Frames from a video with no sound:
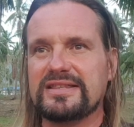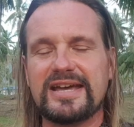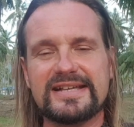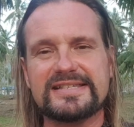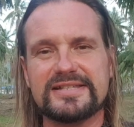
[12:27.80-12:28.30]

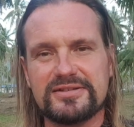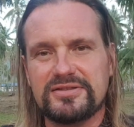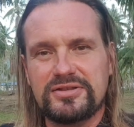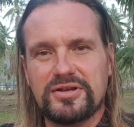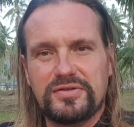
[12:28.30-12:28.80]
has
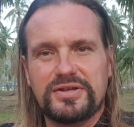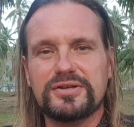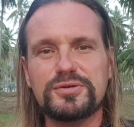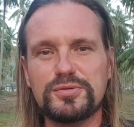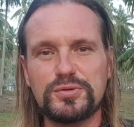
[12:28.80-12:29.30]
nothing
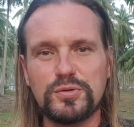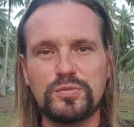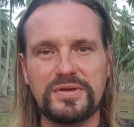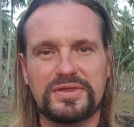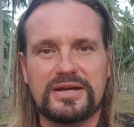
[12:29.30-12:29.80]
to do
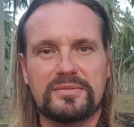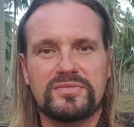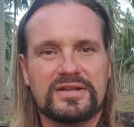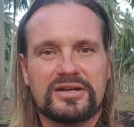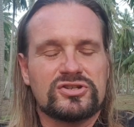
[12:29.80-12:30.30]
with
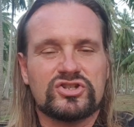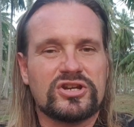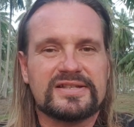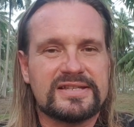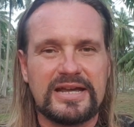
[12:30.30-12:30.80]
them. They're
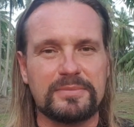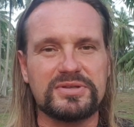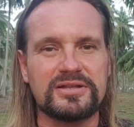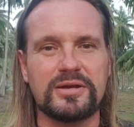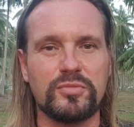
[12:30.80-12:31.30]
just
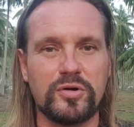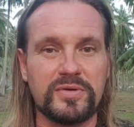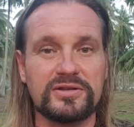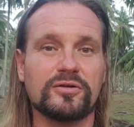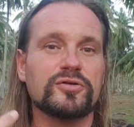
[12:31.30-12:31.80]
kept in the
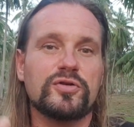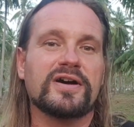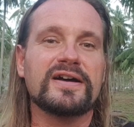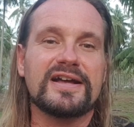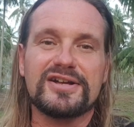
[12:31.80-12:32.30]
moment, or you
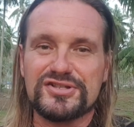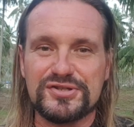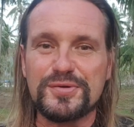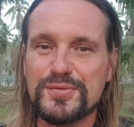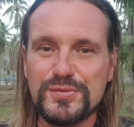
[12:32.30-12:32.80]
are
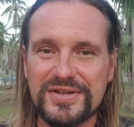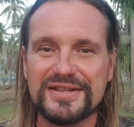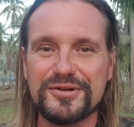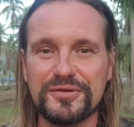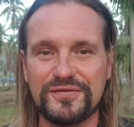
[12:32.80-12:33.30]
so good
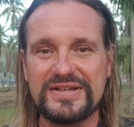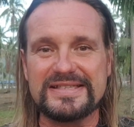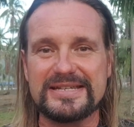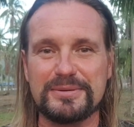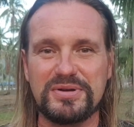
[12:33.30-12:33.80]
at
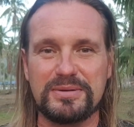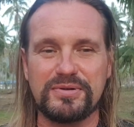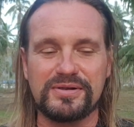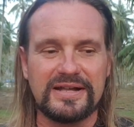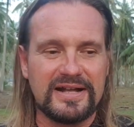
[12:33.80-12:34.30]
convincing
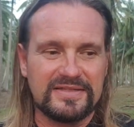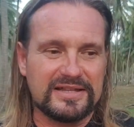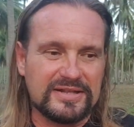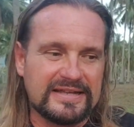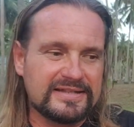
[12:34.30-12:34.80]
people
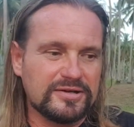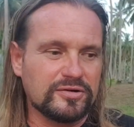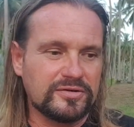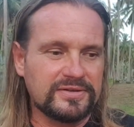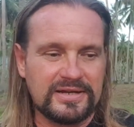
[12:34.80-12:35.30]
that later
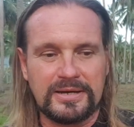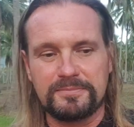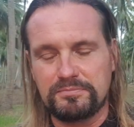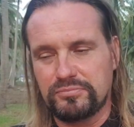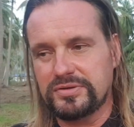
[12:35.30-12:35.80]
on they are
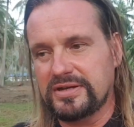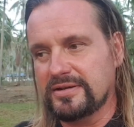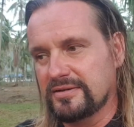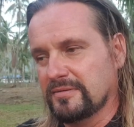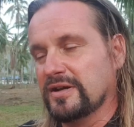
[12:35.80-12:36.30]

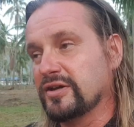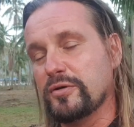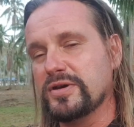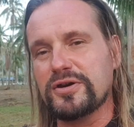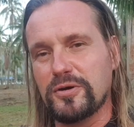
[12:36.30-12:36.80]

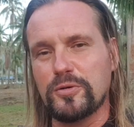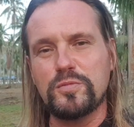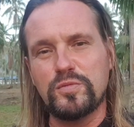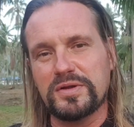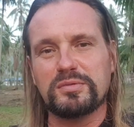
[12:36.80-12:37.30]
going
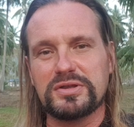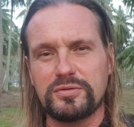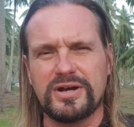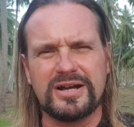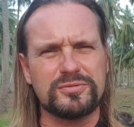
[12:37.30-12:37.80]
home with
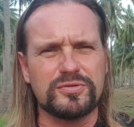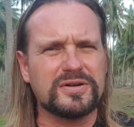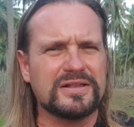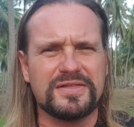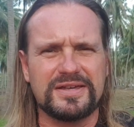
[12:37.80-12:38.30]
your artwork
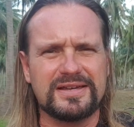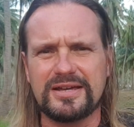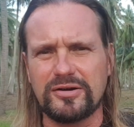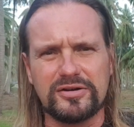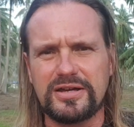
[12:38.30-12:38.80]
and
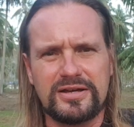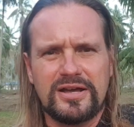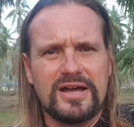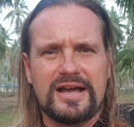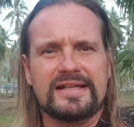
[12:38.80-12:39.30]
thinking, okay,
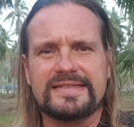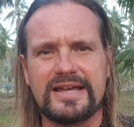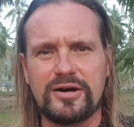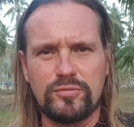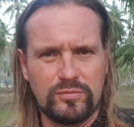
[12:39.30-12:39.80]
and
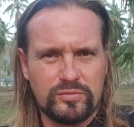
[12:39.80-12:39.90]
now